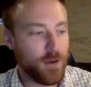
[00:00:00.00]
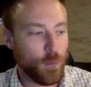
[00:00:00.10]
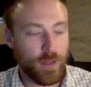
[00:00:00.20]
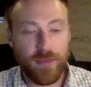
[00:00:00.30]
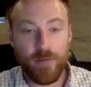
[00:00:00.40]

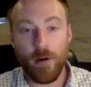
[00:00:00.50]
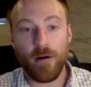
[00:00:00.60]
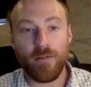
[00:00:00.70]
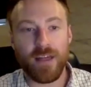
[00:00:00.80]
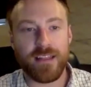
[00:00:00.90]
We'll give you
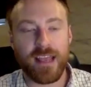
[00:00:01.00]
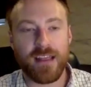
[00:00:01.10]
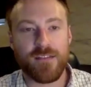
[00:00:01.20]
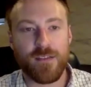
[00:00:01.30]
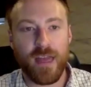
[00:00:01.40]
all that
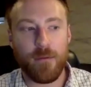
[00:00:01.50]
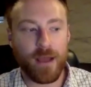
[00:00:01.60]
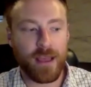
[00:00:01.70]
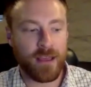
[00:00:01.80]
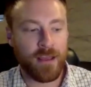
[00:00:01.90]
data. So that
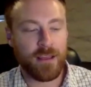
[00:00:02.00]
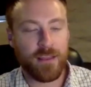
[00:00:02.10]
way